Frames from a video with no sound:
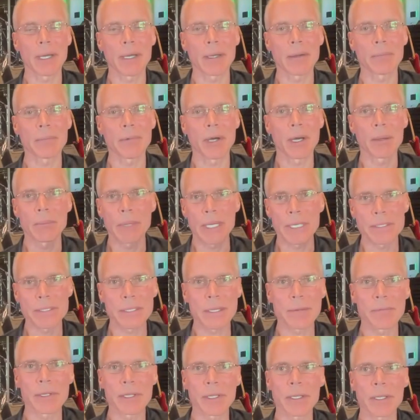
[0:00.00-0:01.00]
I've on my
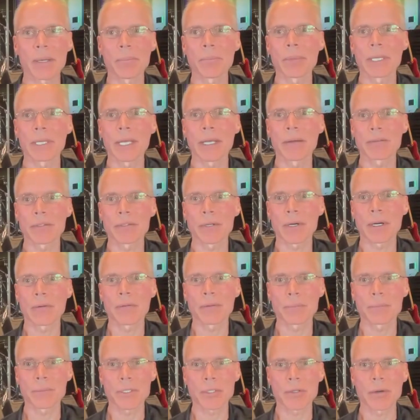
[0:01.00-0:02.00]
seventh company, I've
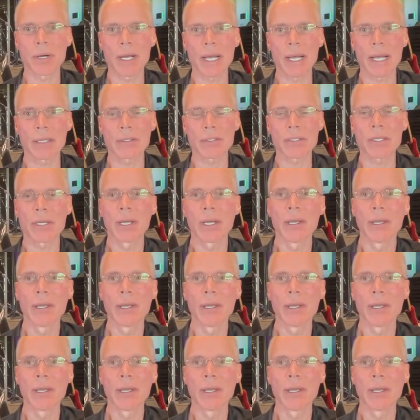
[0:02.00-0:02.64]
started from scratch.